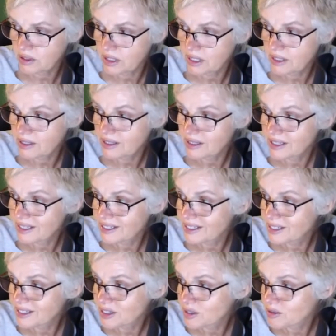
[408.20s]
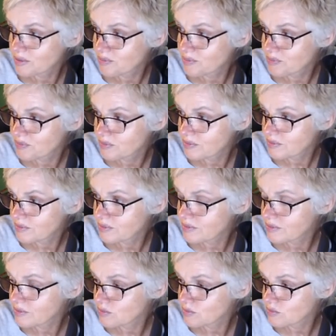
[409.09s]

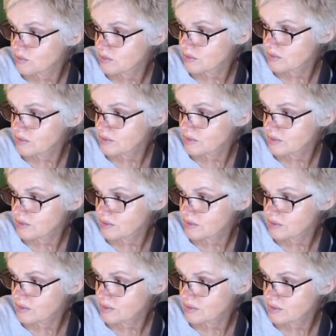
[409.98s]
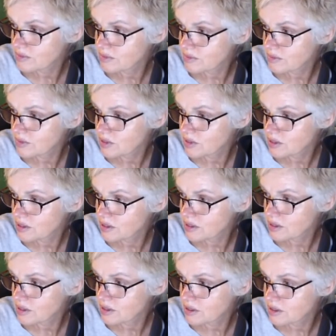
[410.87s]

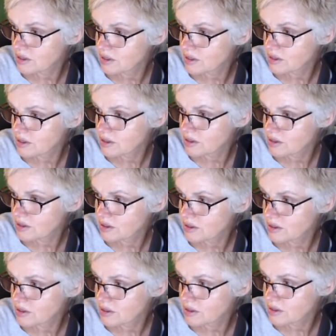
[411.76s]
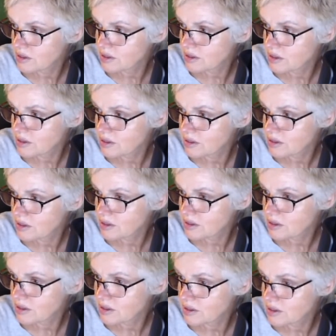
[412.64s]

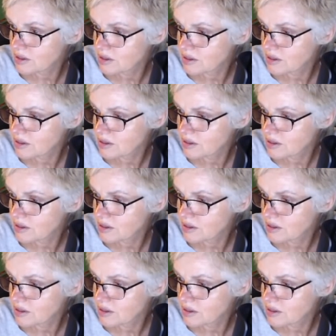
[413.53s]
(silence)